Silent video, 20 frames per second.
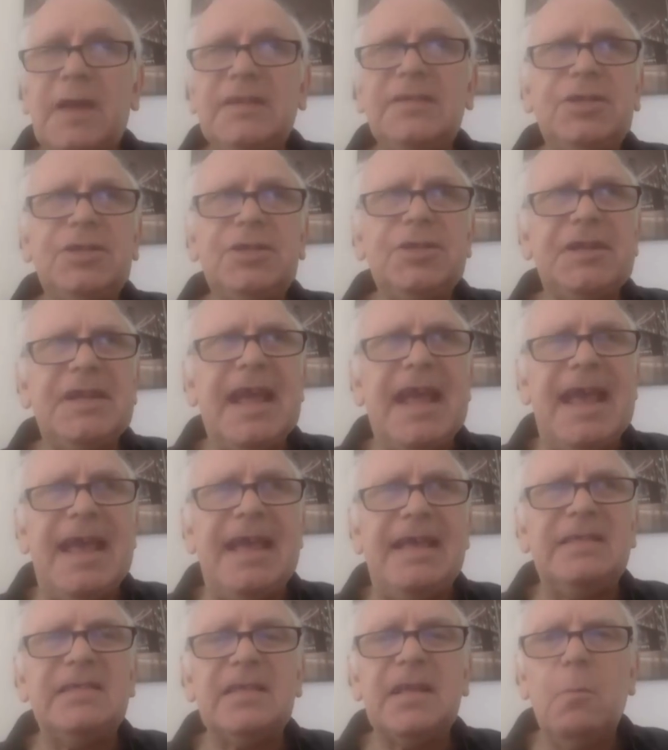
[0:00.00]
The
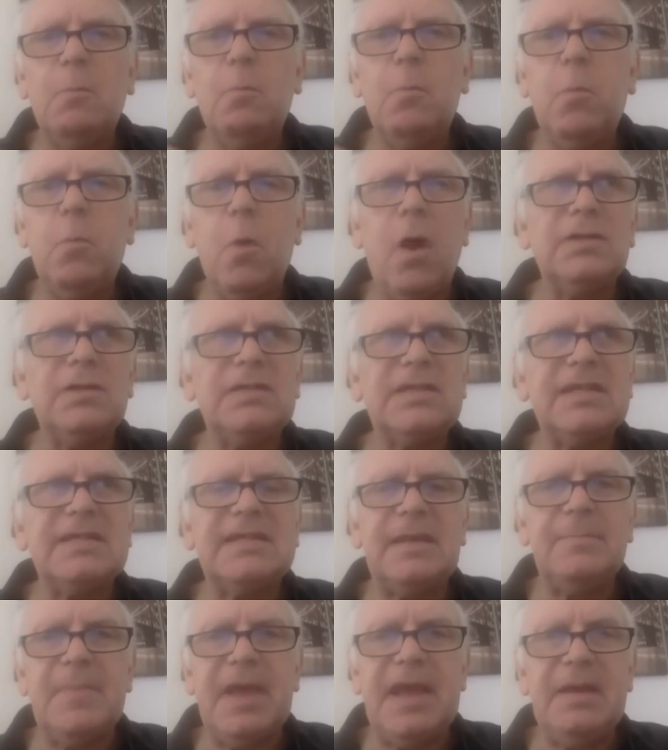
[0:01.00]
question is,
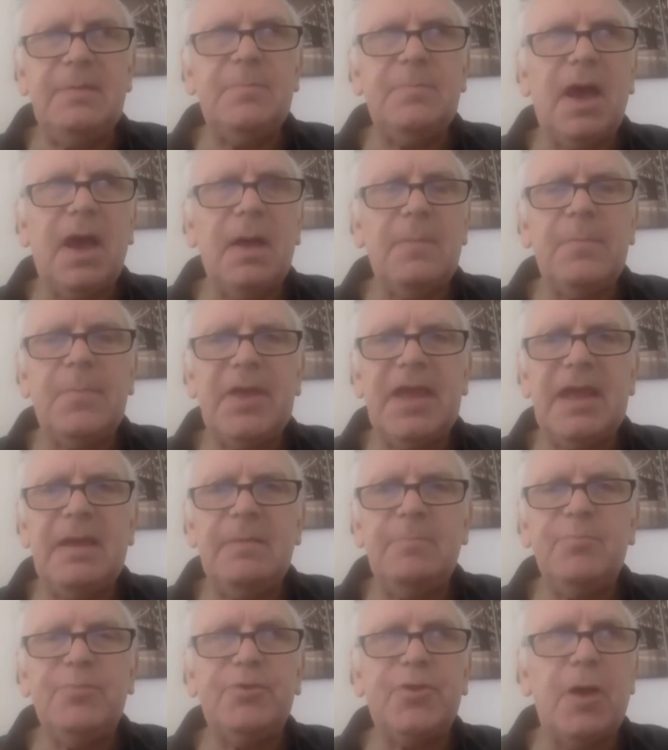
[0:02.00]
what does it mean by
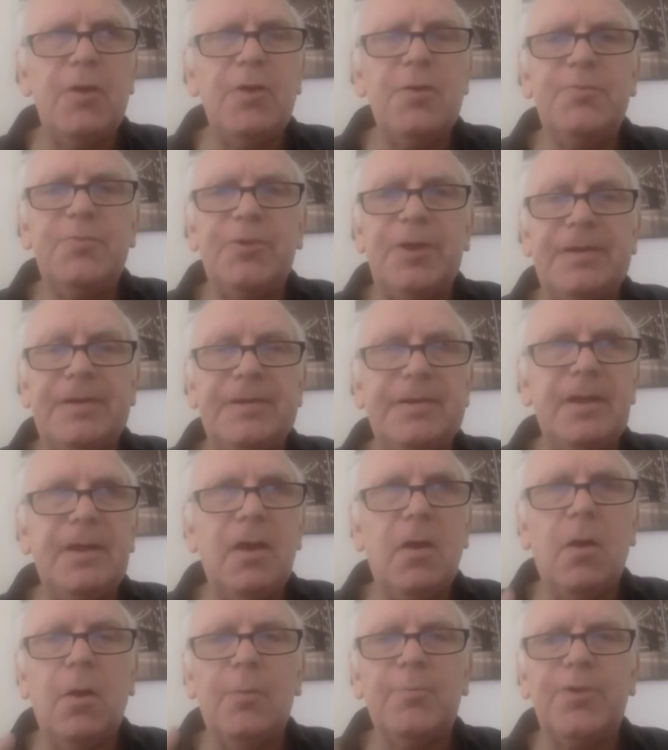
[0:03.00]
being
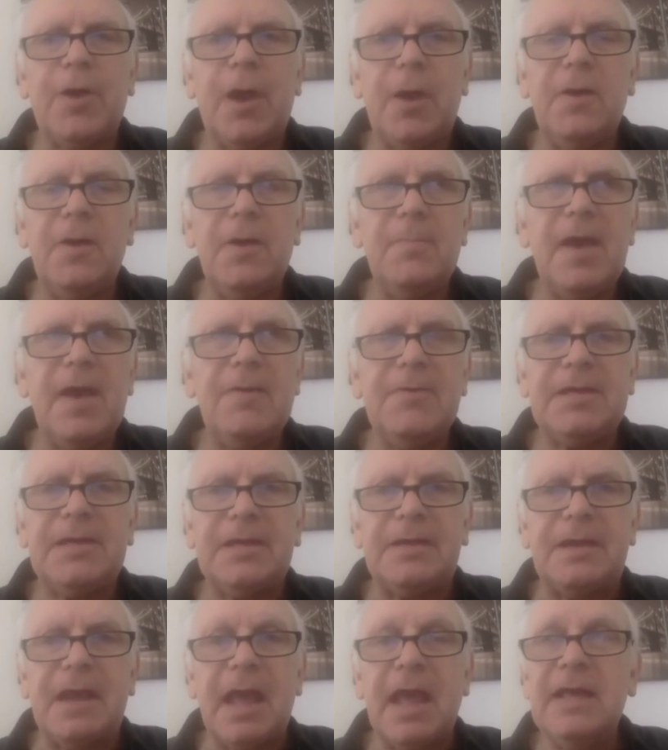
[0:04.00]
pro-Britain or
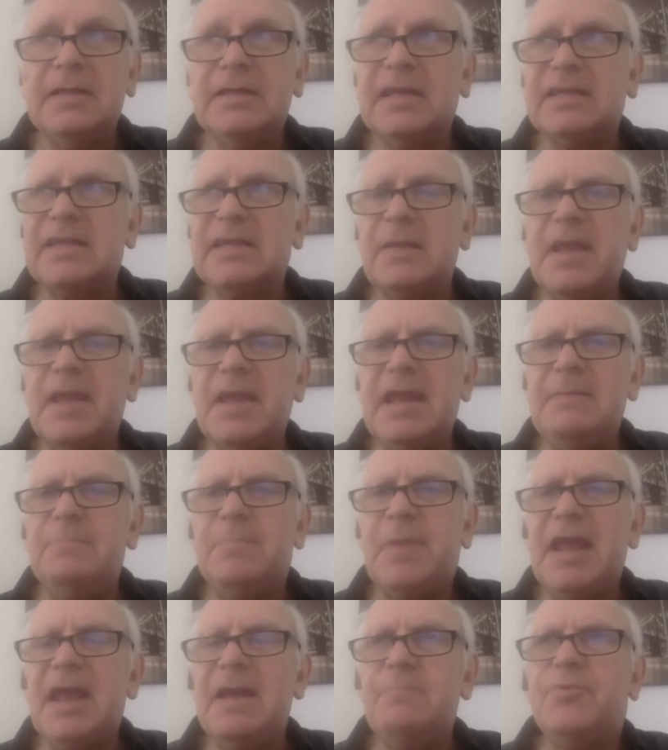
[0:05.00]
pro-American? Does it
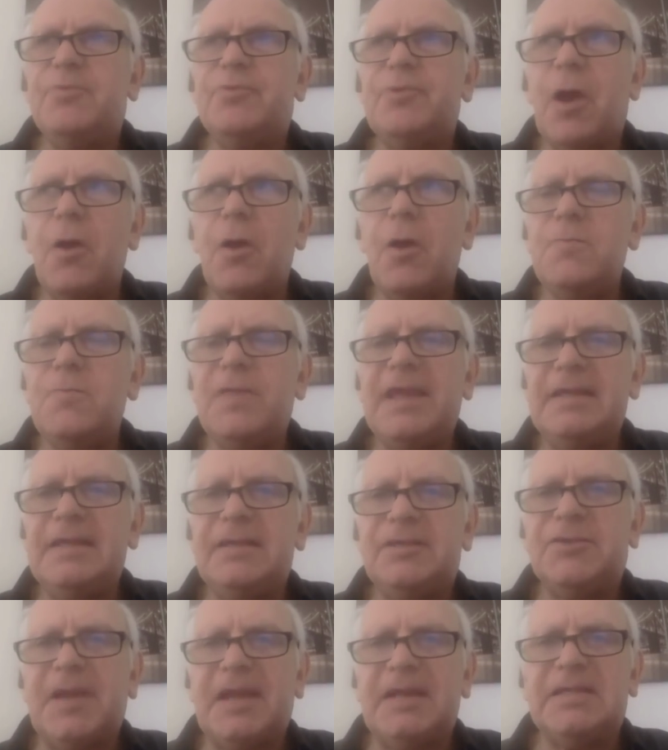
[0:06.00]
mean being pro
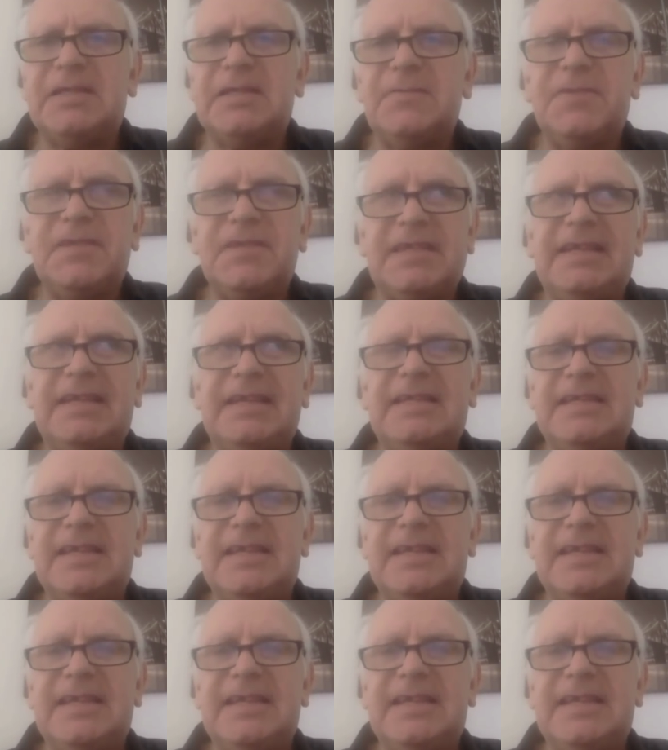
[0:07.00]
the interests of